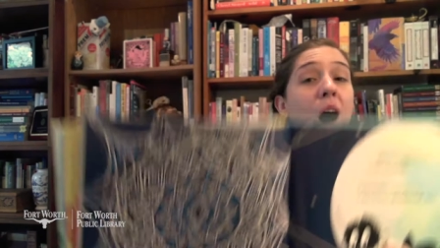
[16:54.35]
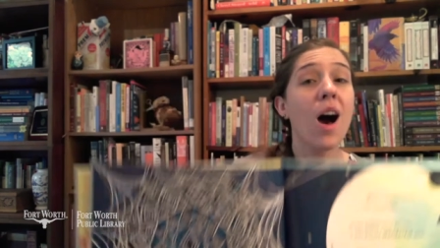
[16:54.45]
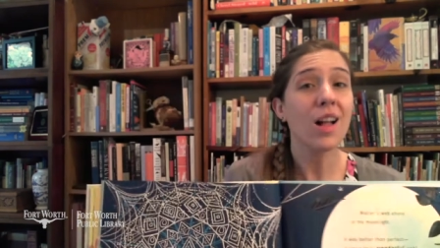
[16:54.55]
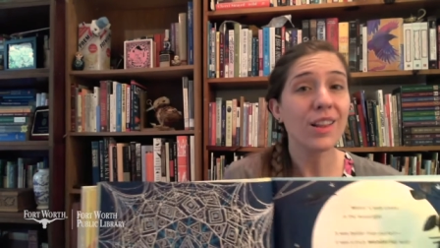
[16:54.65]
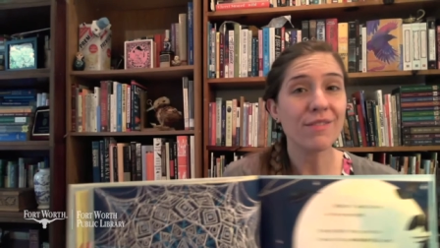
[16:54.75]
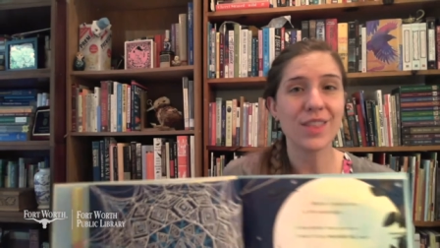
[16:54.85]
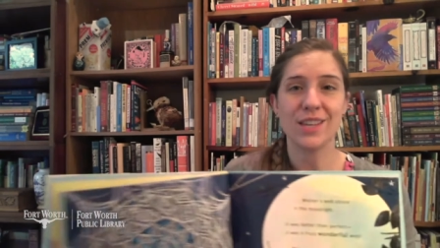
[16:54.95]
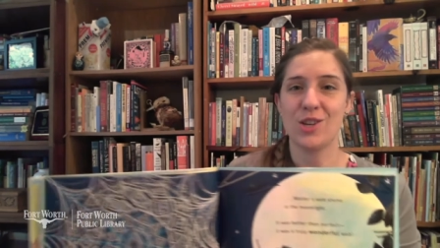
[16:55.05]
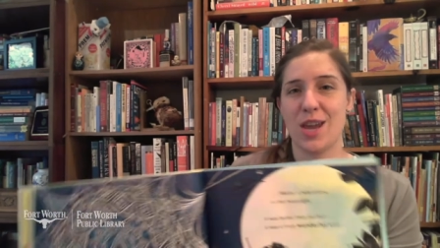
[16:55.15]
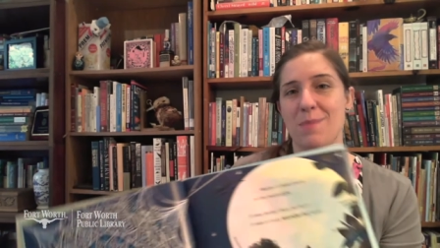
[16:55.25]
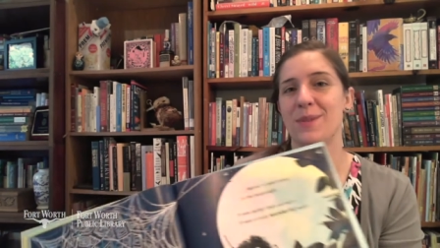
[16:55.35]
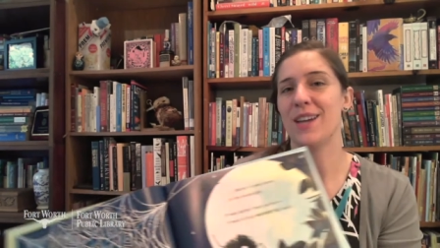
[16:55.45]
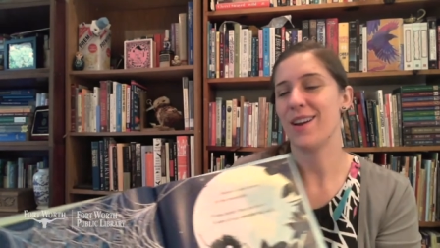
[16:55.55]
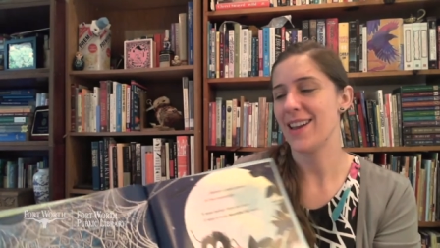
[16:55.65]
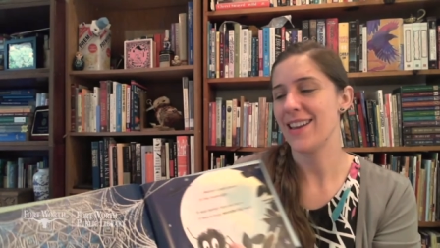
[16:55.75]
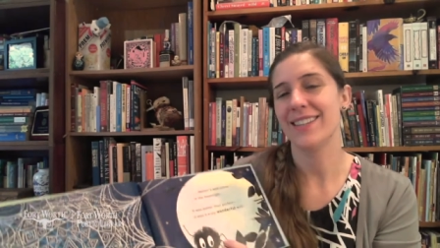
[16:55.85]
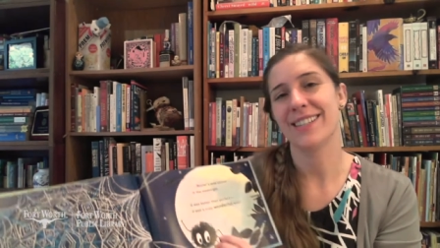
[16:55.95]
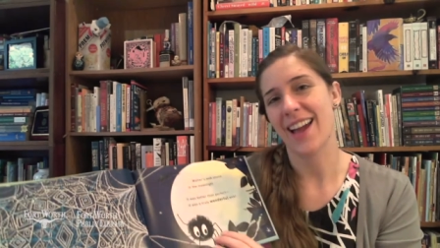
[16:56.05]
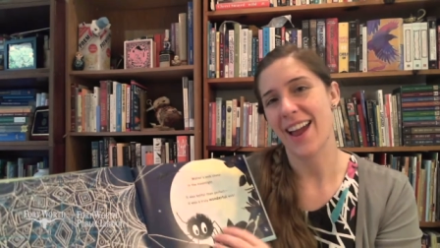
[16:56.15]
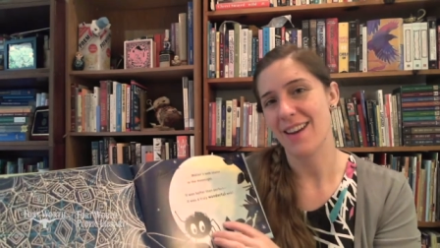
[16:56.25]
All of the shapes are
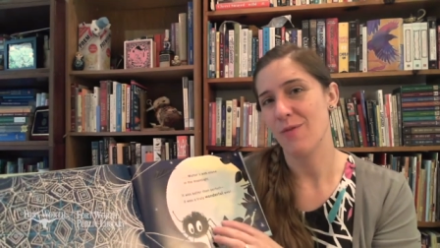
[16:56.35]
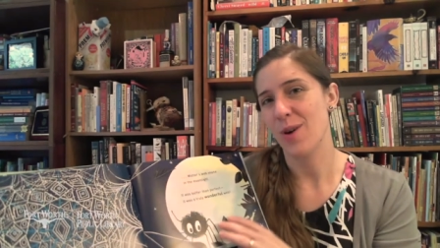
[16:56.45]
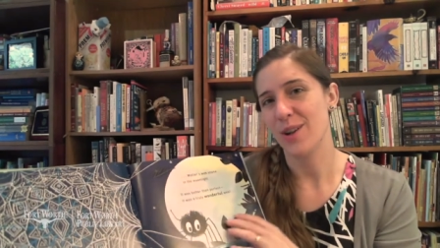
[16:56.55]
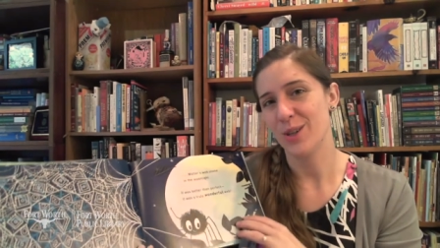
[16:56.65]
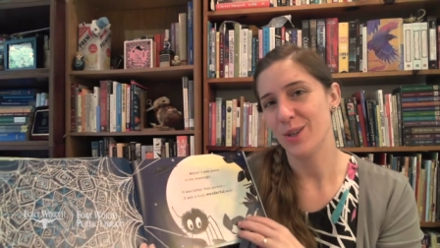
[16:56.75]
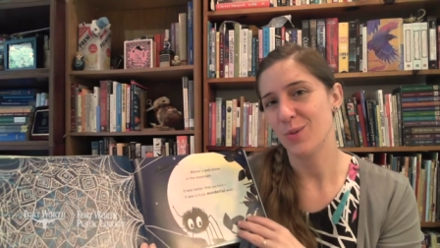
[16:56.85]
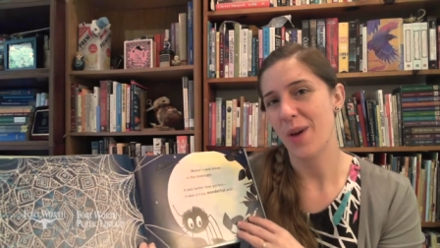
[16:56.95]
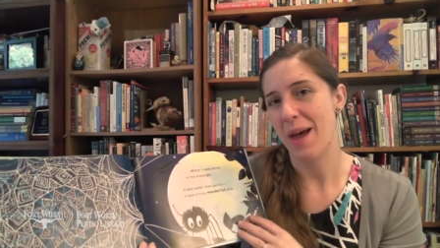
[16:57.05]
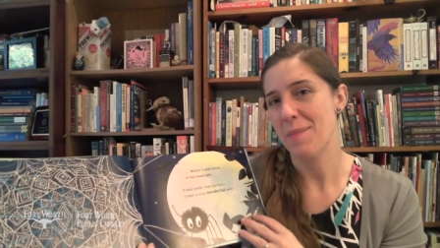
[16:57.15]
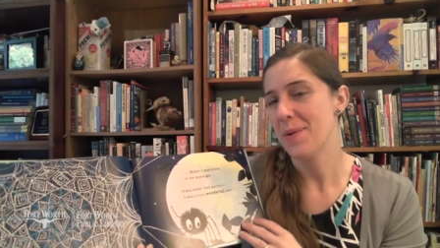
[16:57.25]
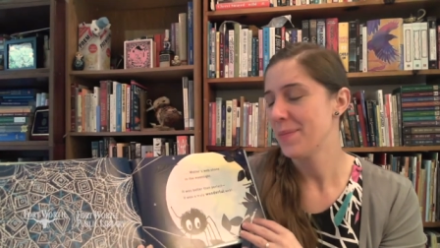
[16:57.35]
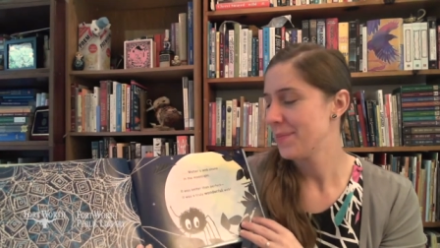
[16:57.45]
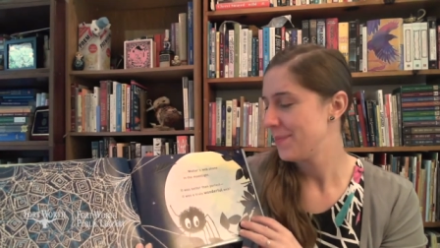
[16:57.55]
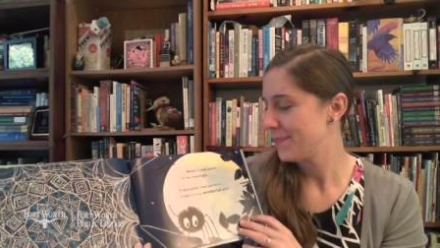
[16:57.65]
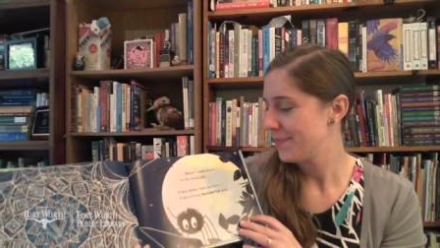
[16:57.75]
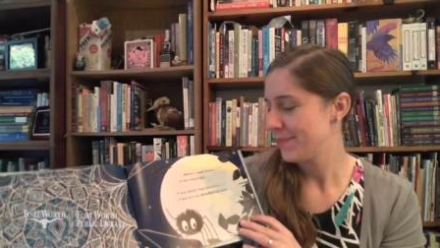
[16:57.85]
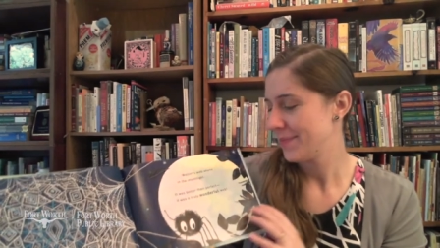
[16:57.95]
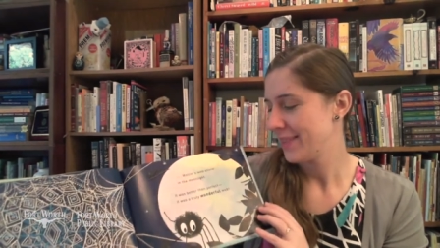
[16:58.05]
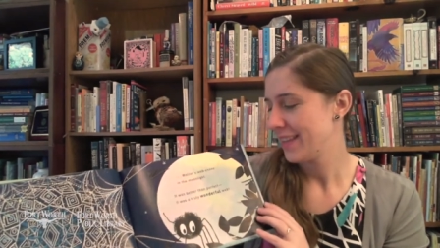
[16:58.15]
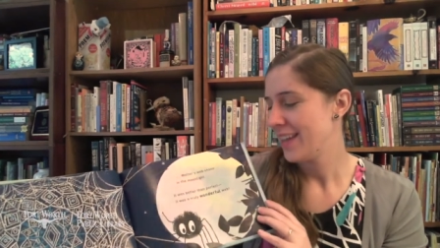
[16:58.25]
inside of Walter's web.
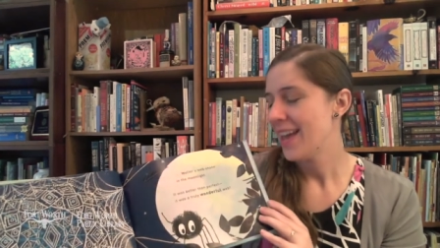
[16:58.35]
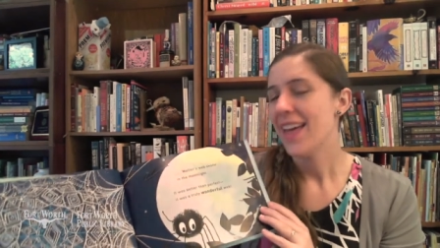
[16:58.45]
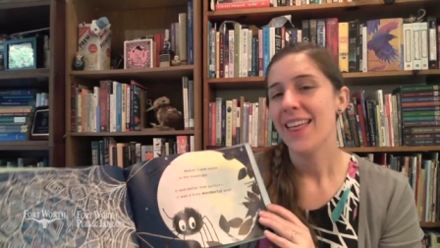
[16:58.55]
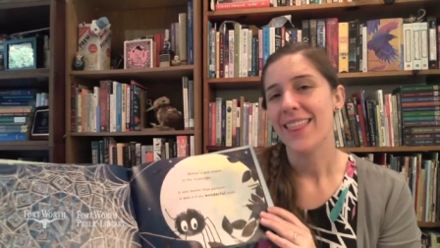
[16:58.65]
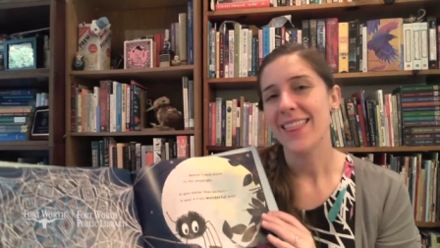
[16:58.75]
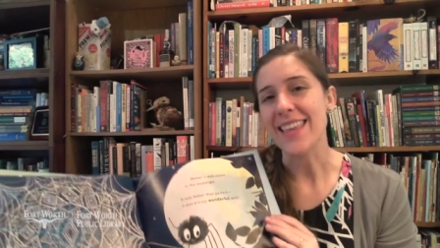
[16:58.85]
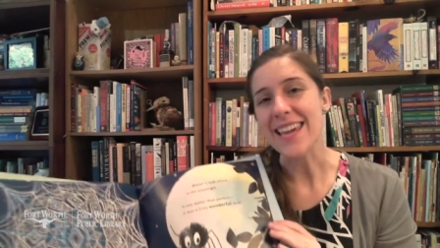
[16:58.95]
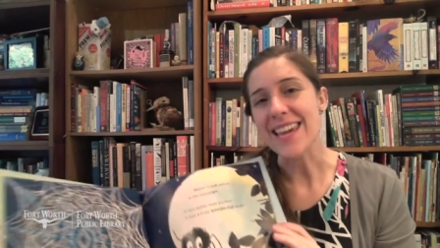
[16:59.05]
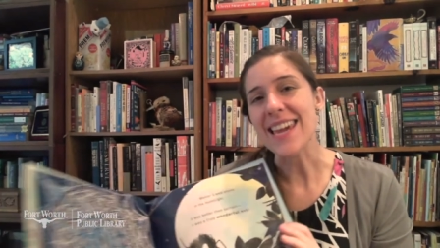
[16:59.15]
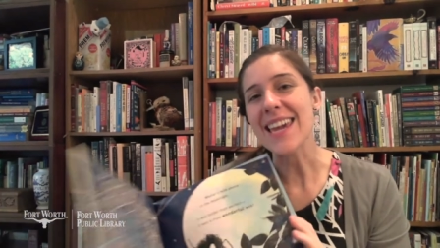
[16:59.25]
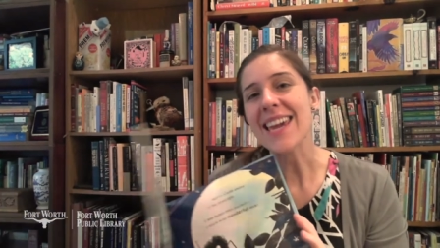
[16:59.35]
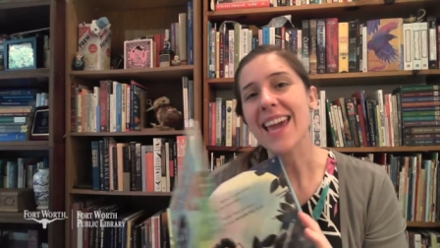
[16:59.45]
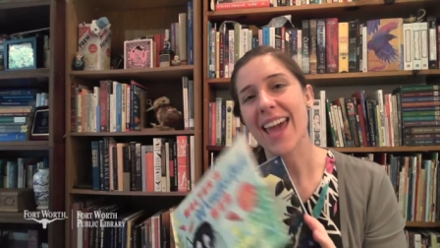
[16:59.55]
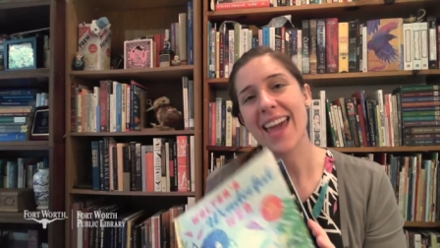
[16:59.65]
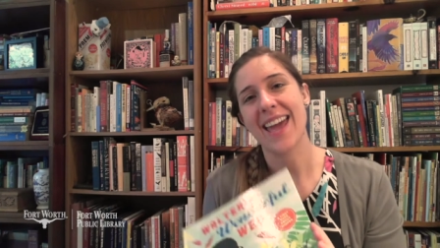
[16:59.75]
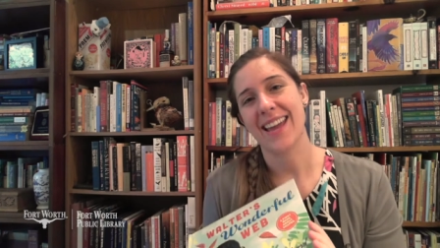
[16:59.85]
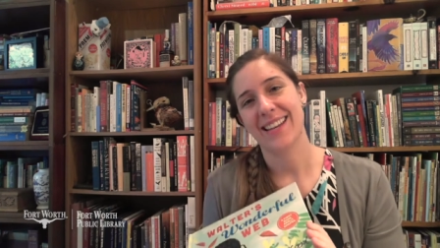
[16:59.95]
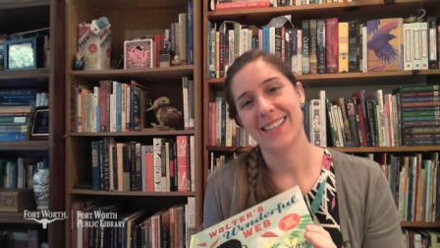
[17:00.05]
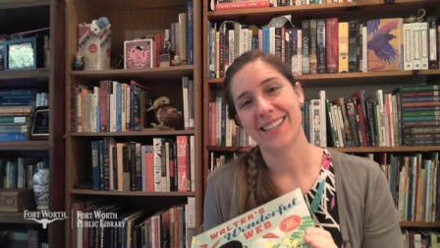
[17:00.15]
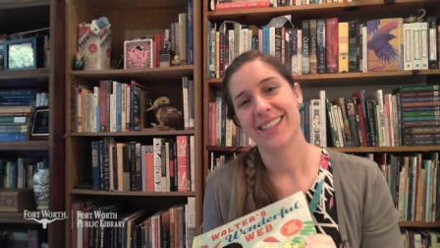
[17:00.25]
The
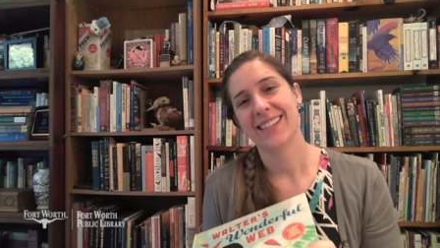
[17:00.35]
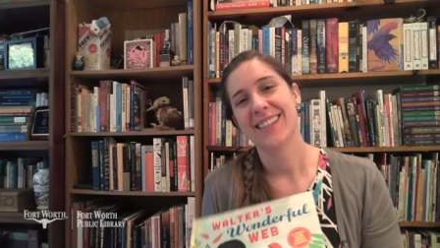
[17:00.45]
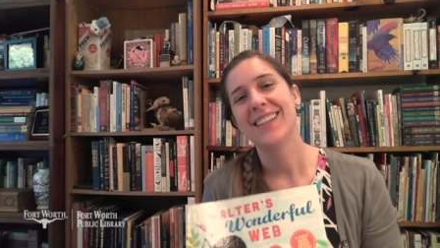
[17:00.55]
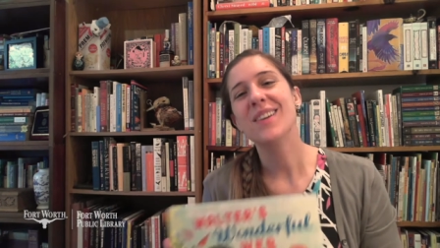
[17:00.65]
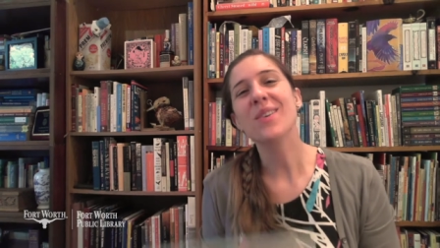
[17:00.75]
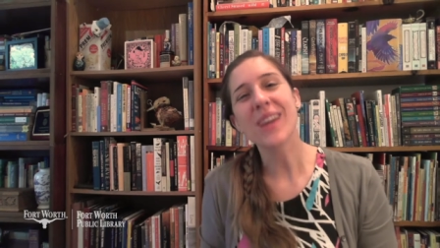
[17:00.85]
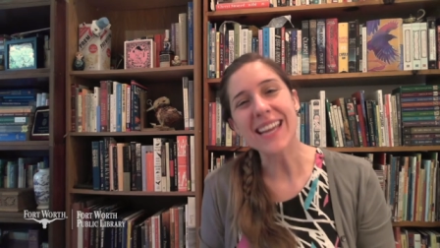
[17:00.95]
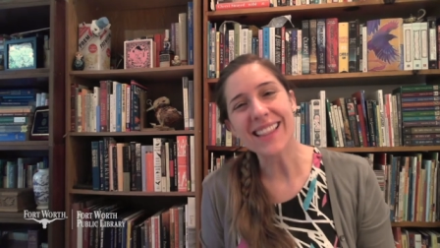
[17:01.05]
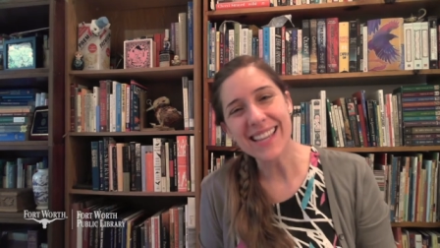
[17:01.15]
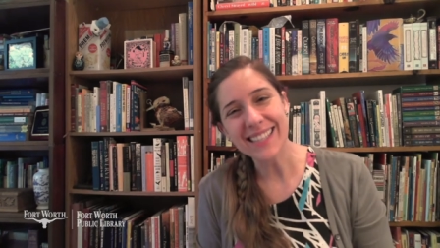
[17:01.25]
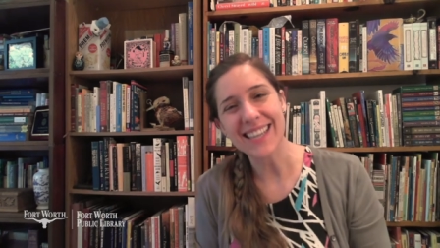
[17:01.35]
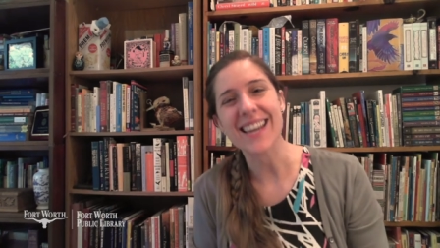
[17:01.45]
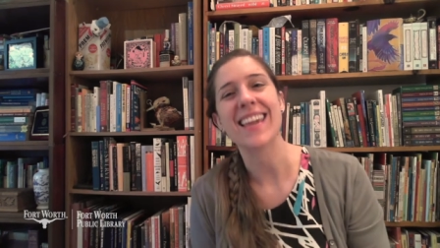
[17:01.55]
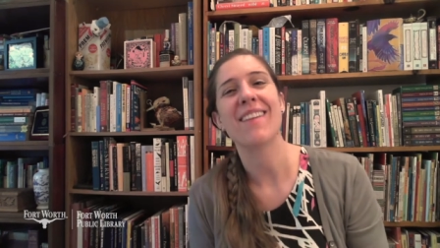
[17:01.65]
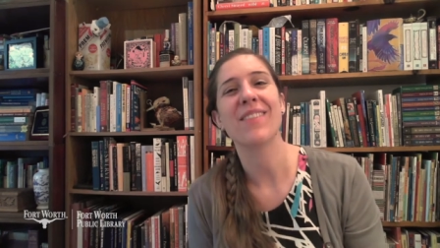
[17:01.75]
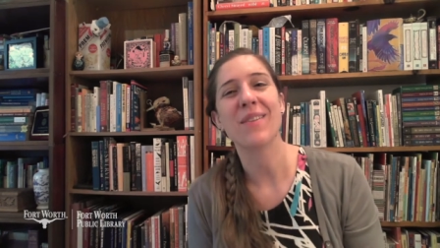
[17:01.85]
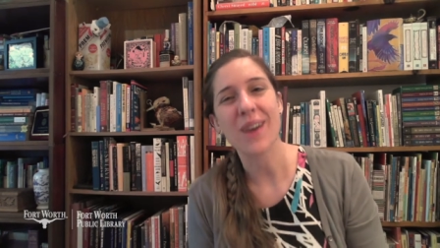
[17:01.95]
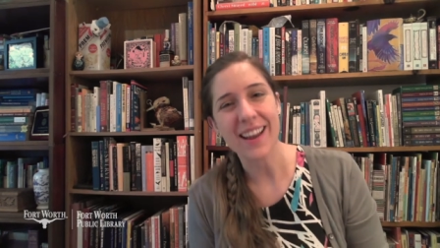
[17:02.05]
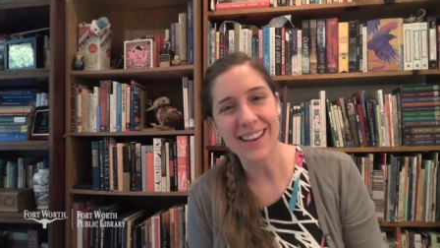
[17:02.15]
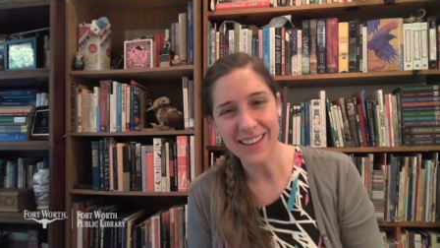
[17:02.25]
end. Great listening,
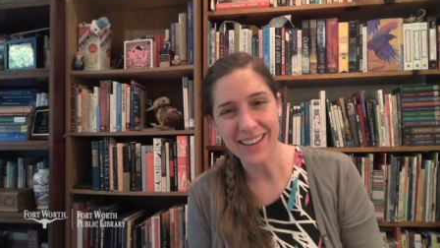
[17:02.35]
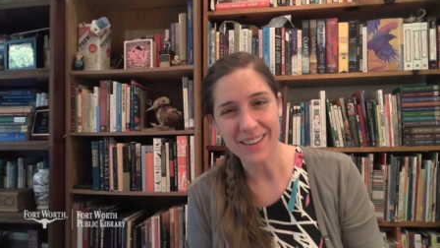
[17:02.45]
everyone.